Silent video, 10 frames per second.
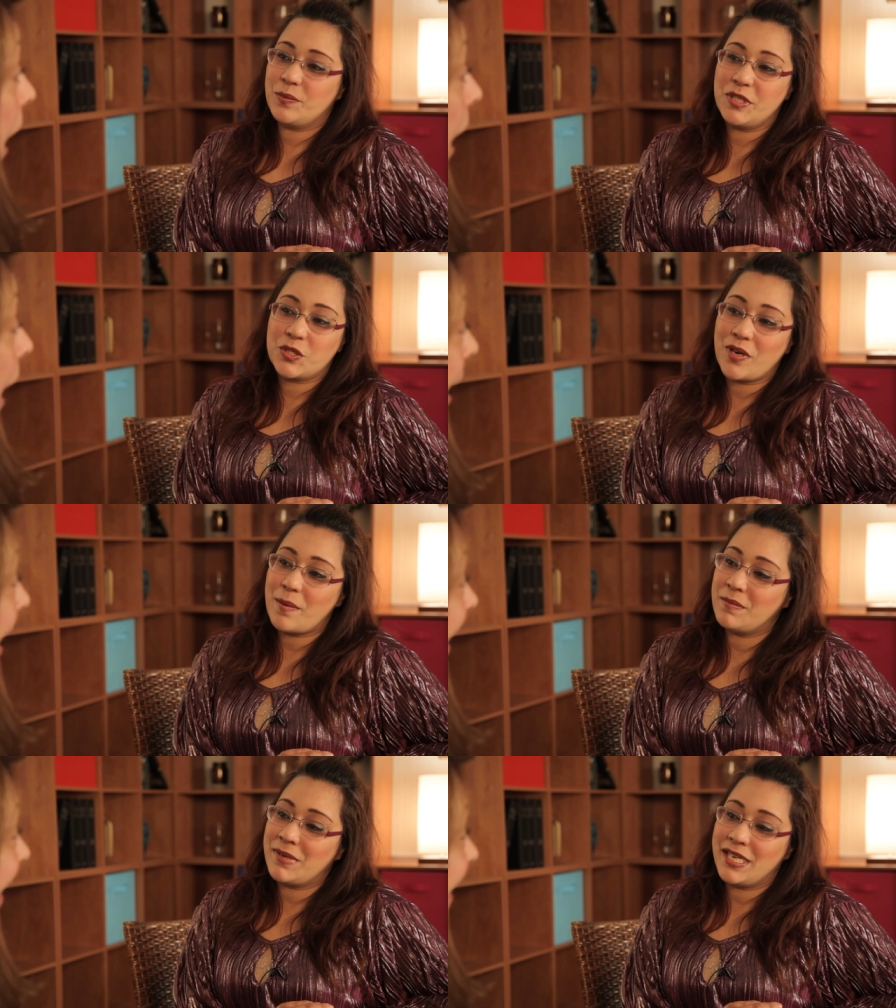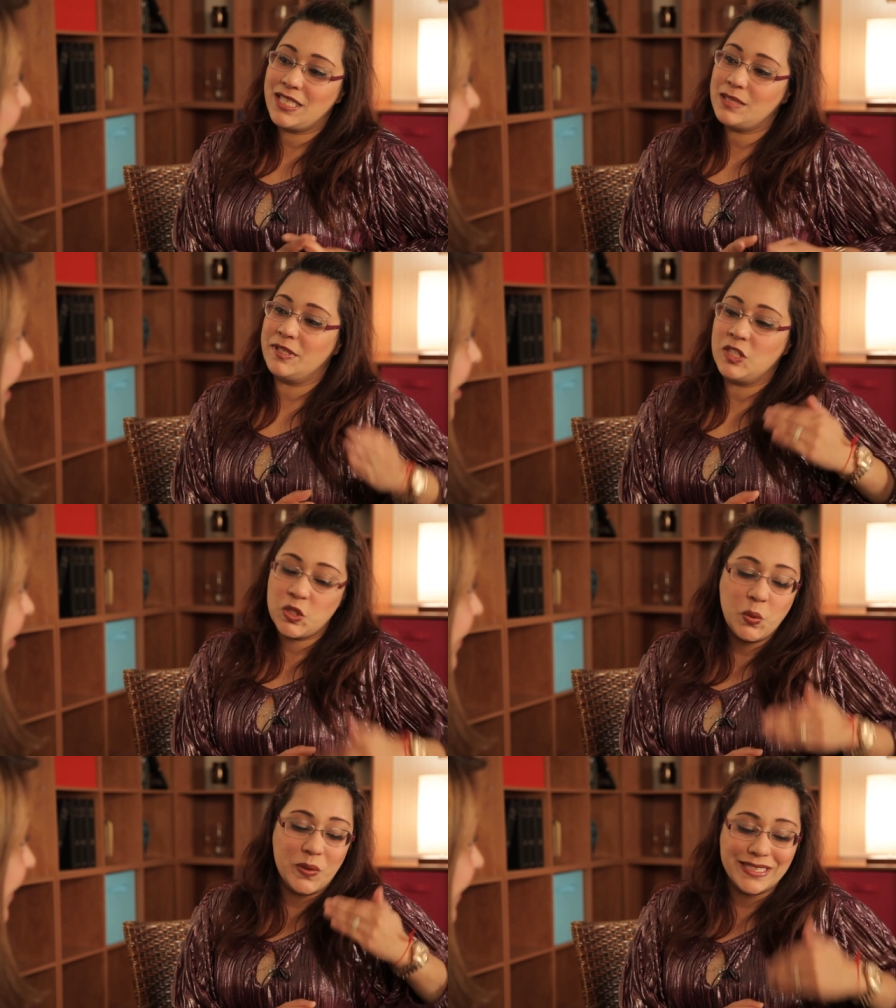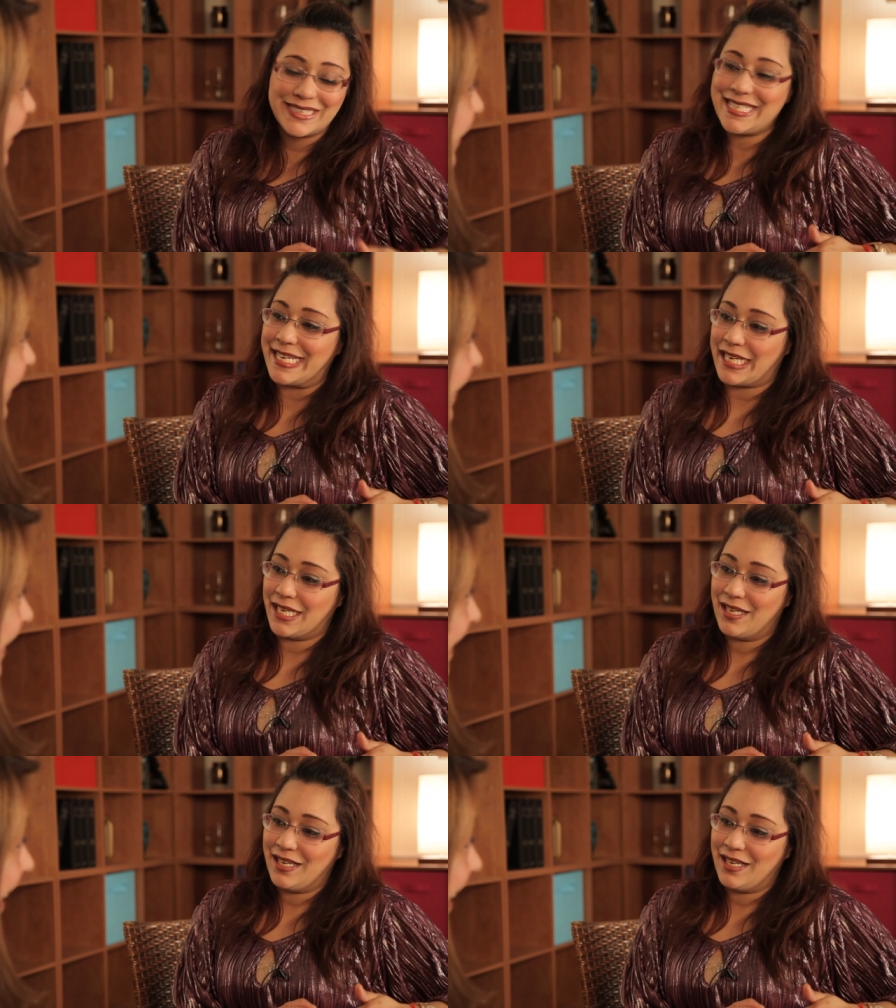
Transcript: describing my husband to the T.